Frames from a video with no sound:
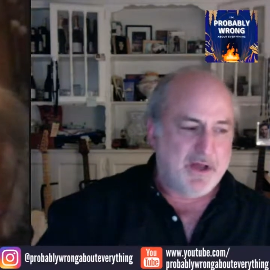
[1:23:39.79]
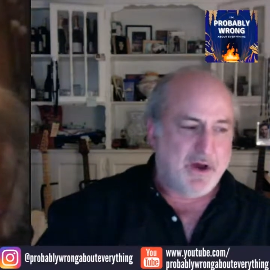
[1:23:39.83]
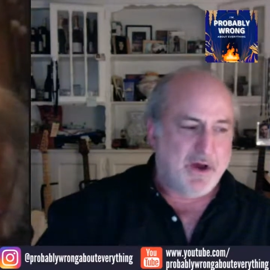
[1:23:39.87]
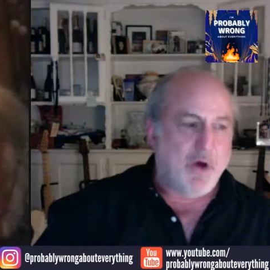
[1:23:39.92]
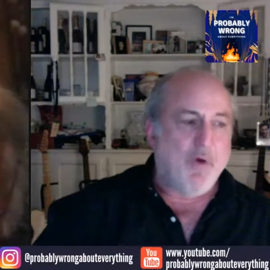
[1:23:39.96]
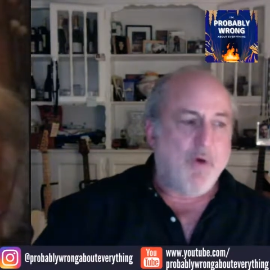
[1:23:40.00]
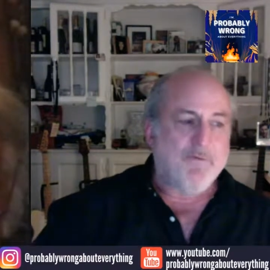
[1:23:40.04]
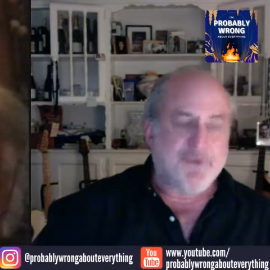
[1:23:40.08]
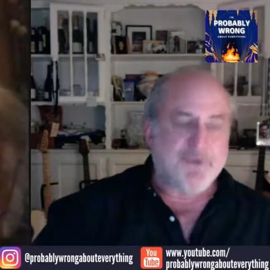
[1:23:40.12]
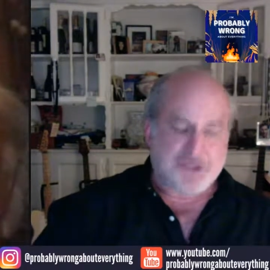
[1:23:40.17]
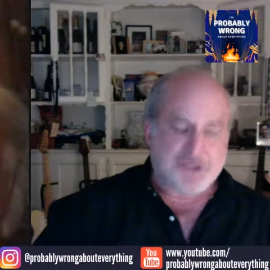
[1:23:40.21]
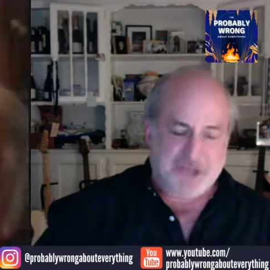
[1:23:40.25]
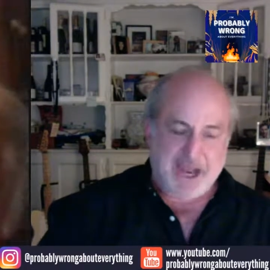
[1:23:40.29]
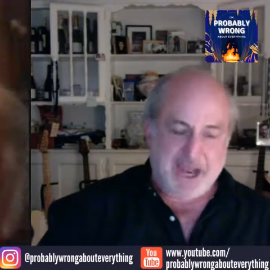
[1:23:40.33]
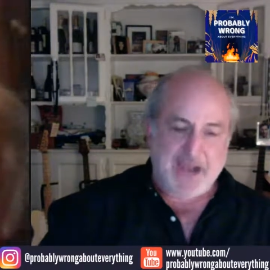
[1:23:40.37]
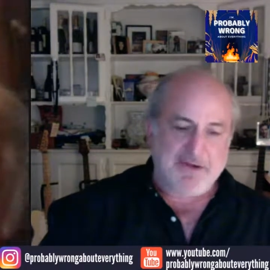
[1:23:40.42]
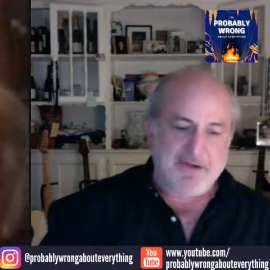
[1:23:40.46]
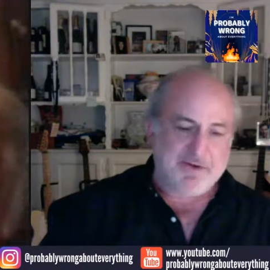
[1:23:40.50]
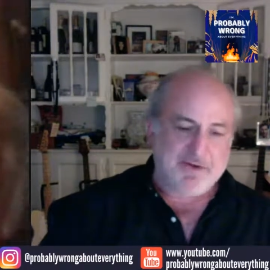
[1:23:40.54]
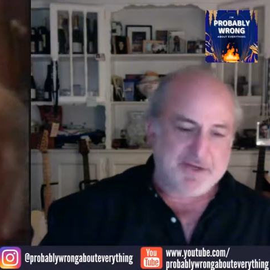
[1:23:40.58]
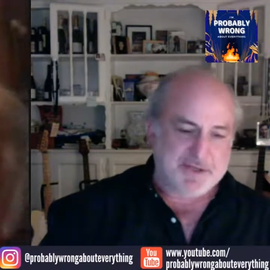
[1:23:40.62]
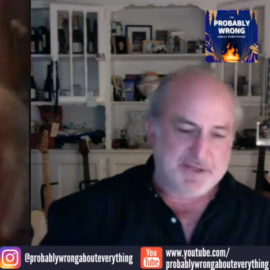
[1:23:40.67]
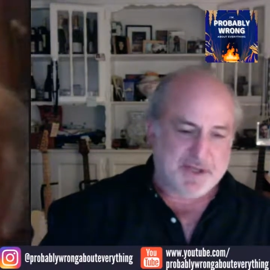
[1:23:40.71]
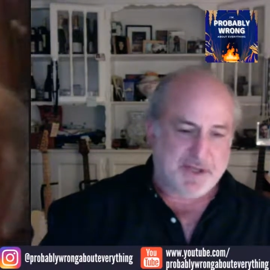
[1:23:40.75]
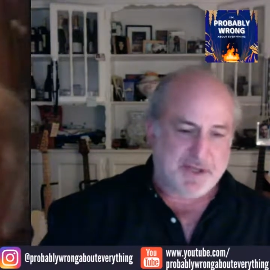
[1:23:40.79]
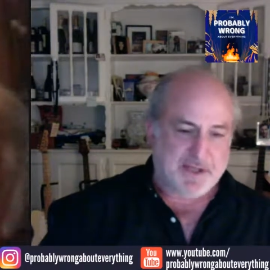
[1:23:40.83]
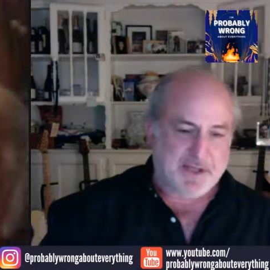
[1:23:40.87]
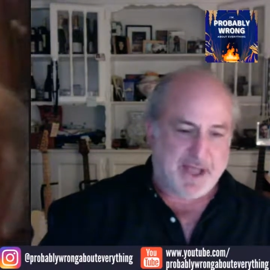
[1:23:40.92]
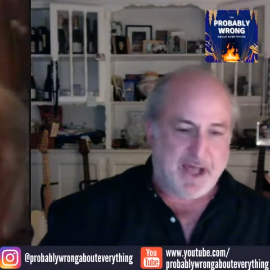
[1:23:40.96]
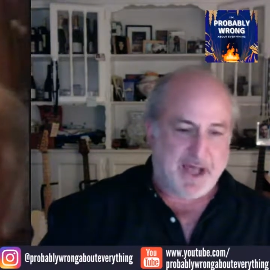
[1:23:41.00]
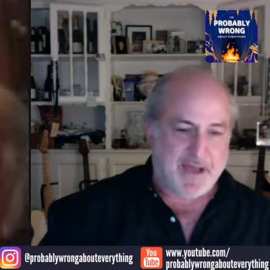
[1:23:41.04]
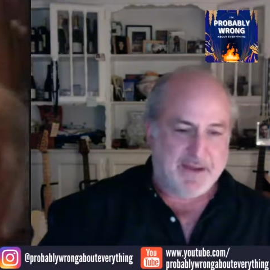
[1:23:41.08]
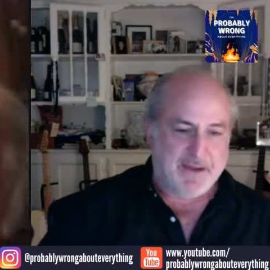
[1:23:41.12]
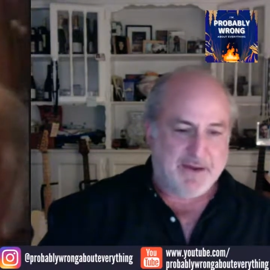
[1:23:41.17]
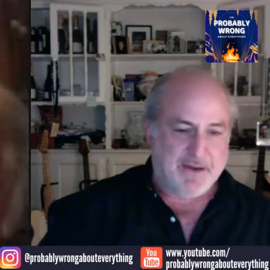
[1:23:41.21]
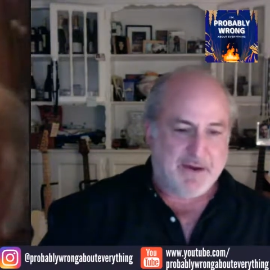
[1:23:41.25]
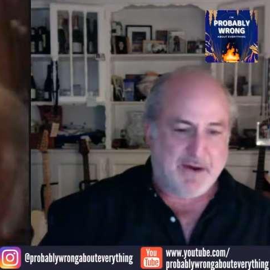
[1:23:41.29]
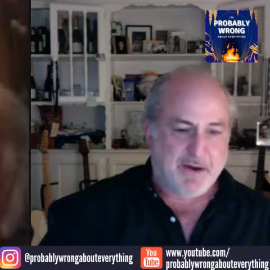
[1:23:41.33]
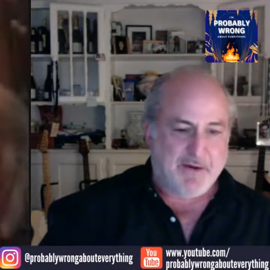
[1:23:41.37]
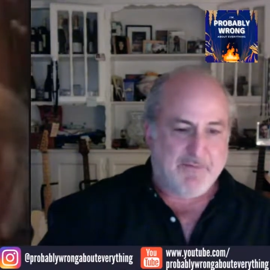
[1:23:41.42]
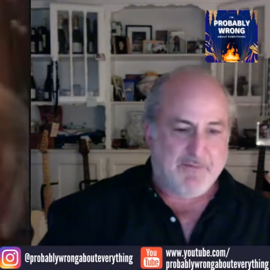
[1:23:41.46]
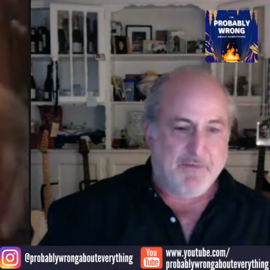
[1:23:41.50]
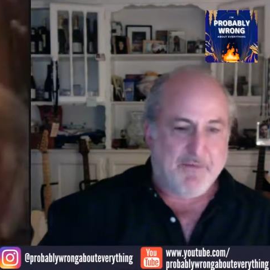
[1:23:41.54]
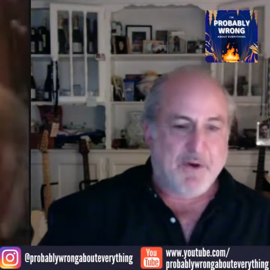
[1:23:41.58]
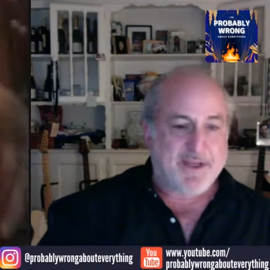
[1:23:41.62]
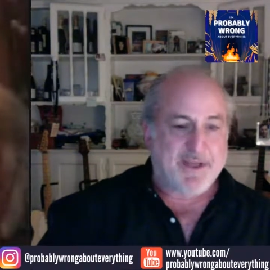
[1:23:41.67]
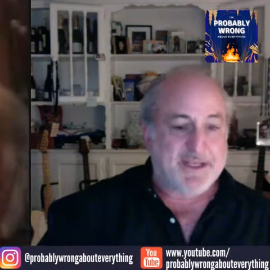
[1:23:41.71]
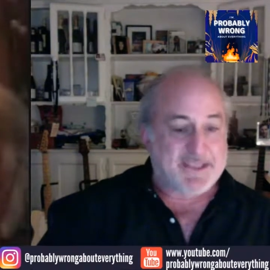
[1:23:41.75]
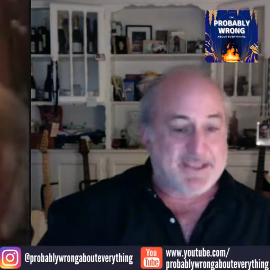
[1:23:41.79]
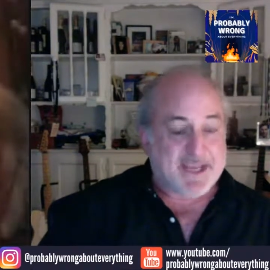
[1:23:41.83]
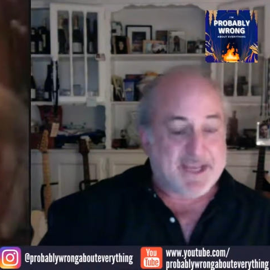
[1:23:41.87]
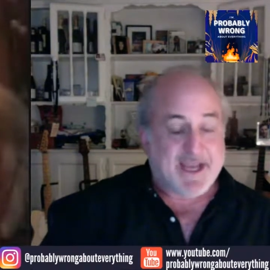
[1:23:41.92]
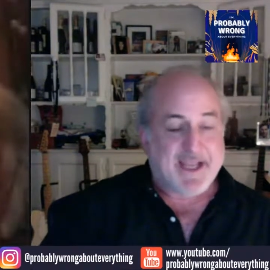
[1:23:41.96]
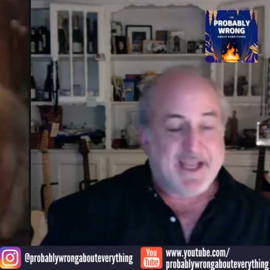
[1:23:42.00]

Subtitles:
overshadows a lot of what he did.